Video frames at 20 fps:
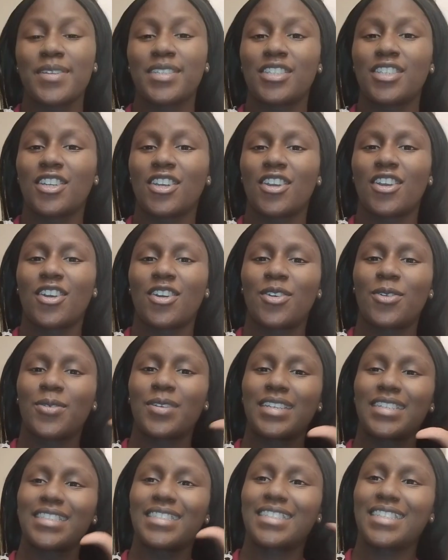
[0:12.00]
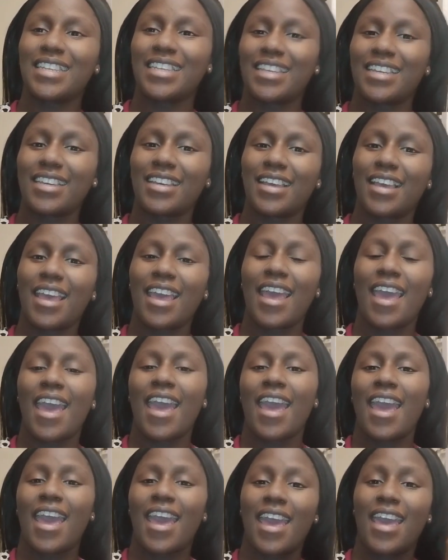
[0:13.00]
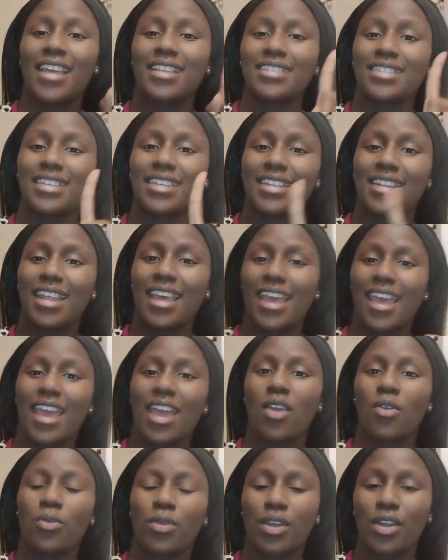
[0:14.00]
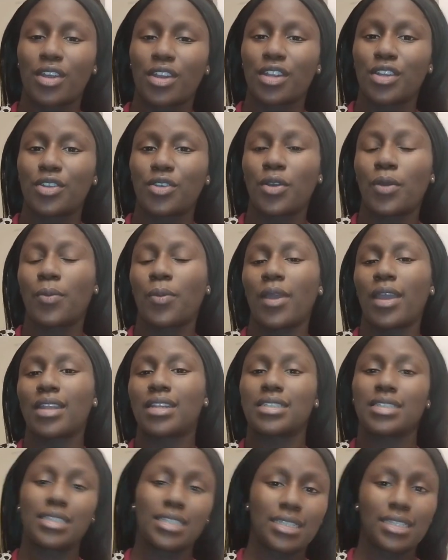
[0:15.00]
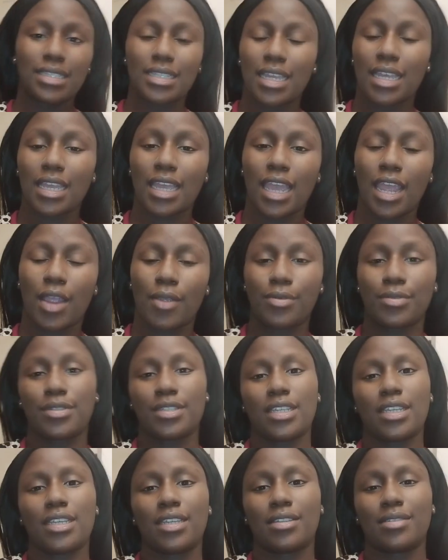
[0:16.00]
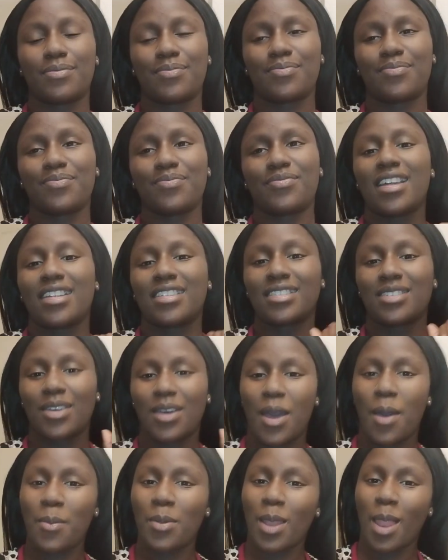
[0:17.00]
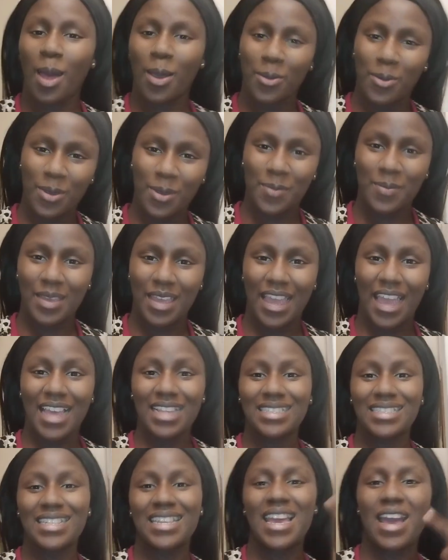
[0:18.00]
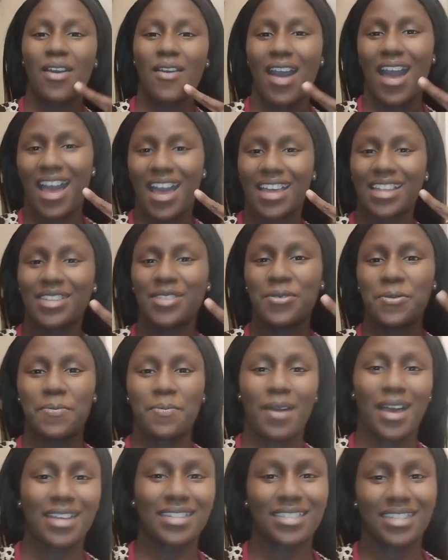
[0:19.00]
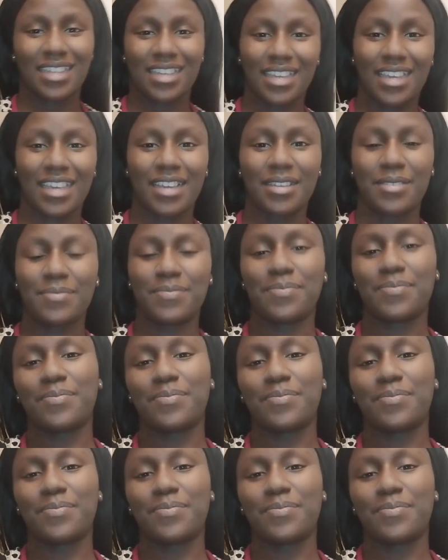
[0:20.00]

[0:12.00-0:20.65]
it's your girl Queen T, and today we're going to do a pregnancy skincare routine. So come along with me and see how I do my skincare.